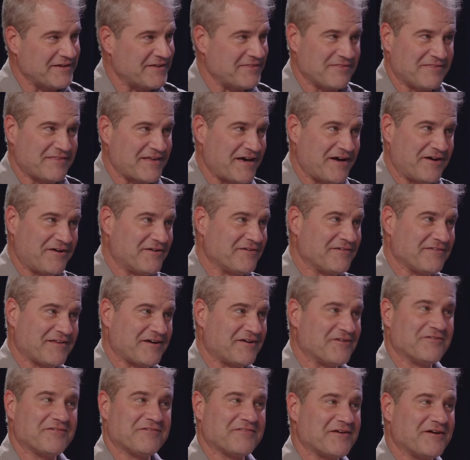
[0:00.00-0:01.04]

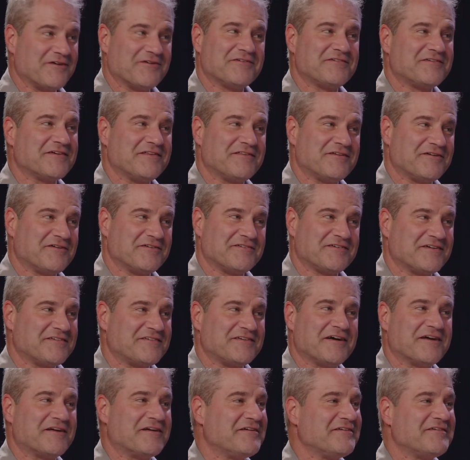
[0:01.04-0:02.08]
they're as
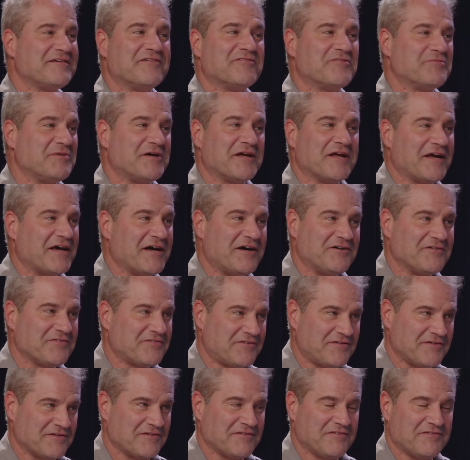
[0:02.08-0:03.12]
excited as everybody else
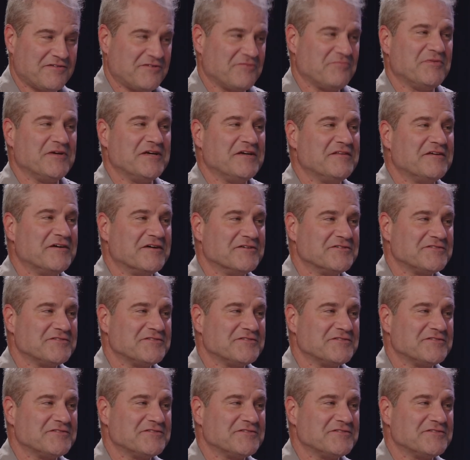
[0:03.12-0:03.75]
to be there.